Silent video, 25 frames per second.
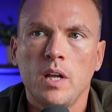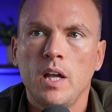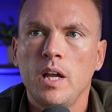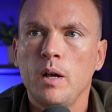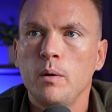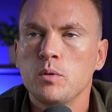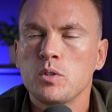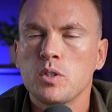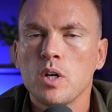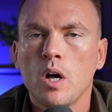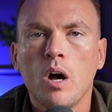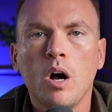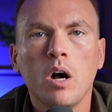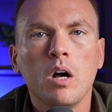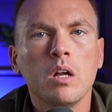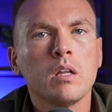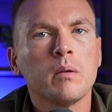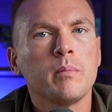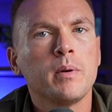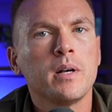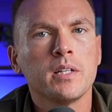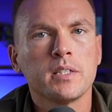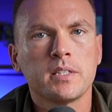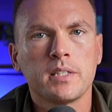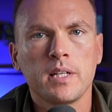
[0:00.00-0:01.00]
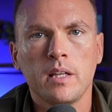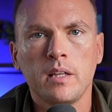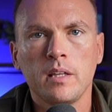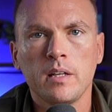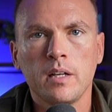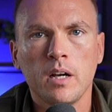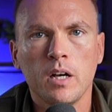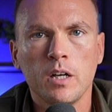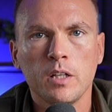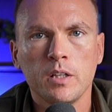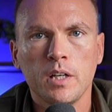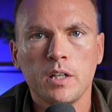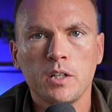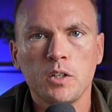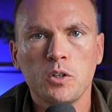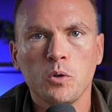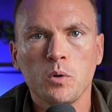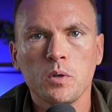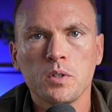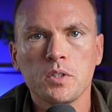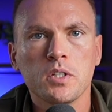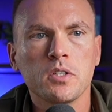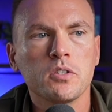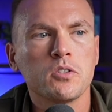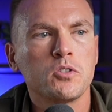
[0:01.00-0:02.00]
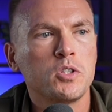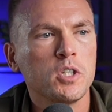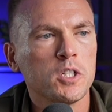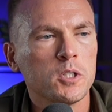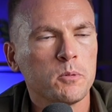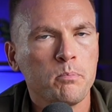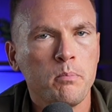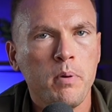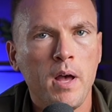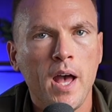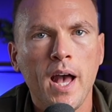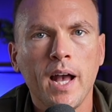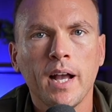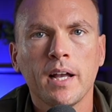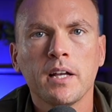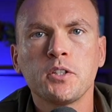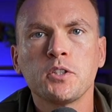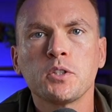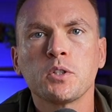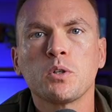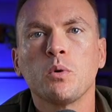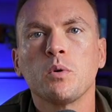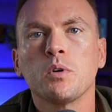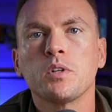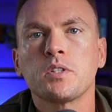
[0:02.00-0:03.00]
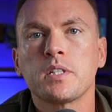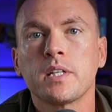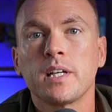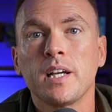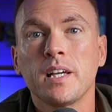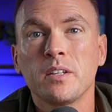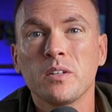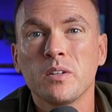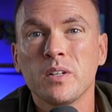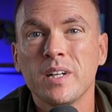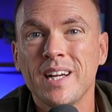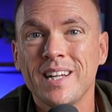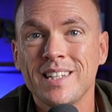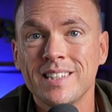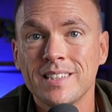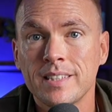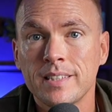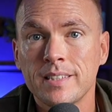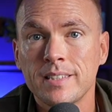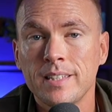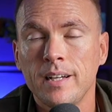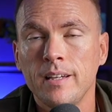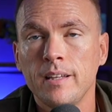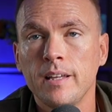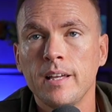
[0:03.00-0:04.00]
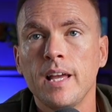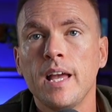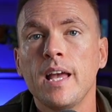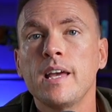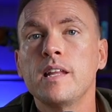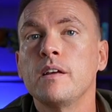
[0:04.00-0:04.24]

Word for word: It was all about selling online courses. Just package a course together and sell it.